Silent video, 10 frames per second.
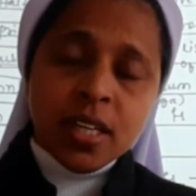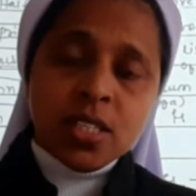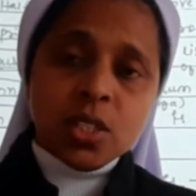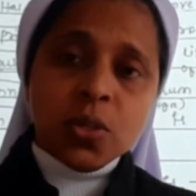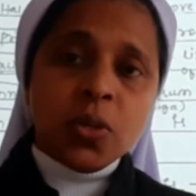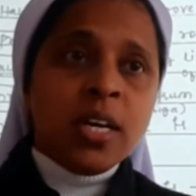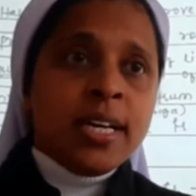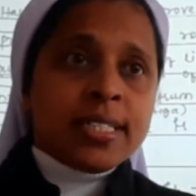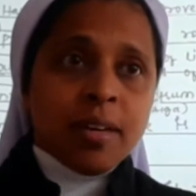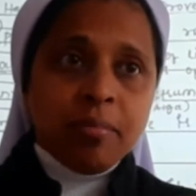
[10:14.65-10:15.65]
So
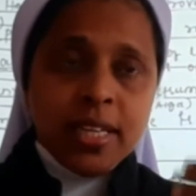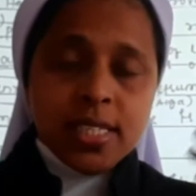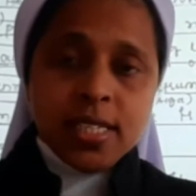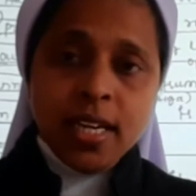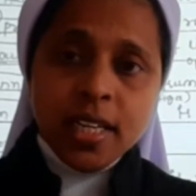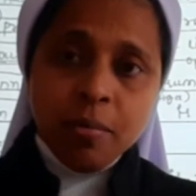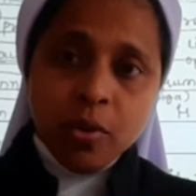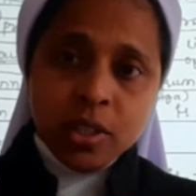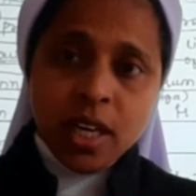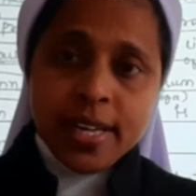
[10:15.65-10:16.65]
somebody is telling
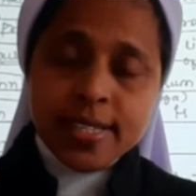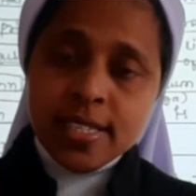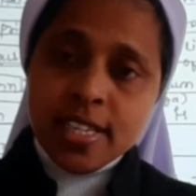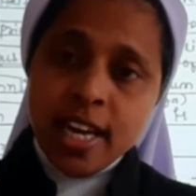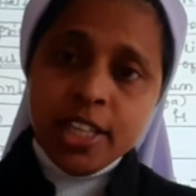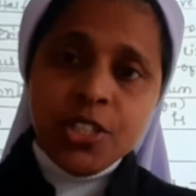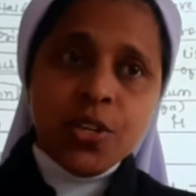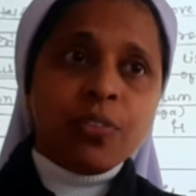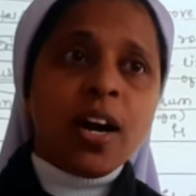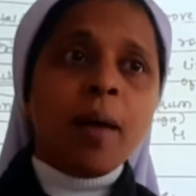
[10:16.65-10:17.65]
about the essentiality
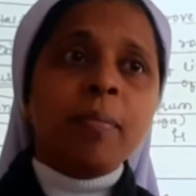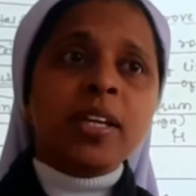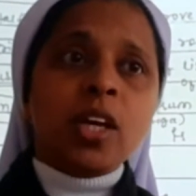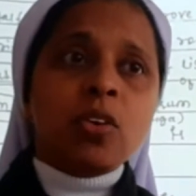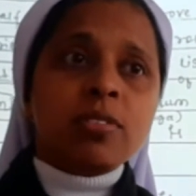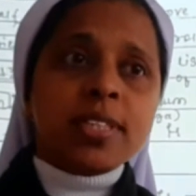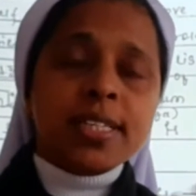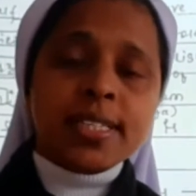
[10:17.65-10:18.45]
of carbon dioxide,